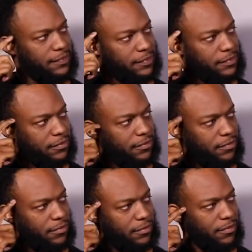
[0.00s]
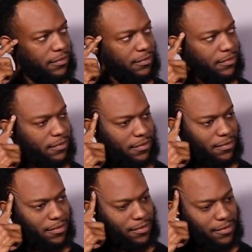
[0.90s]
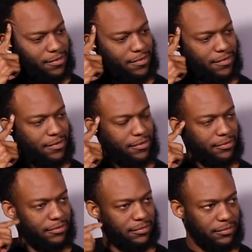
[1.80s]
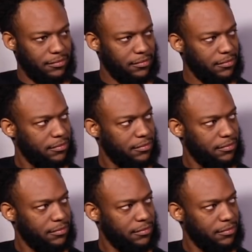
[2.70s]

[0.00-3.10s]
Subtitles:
No words are spoken by the person on screen.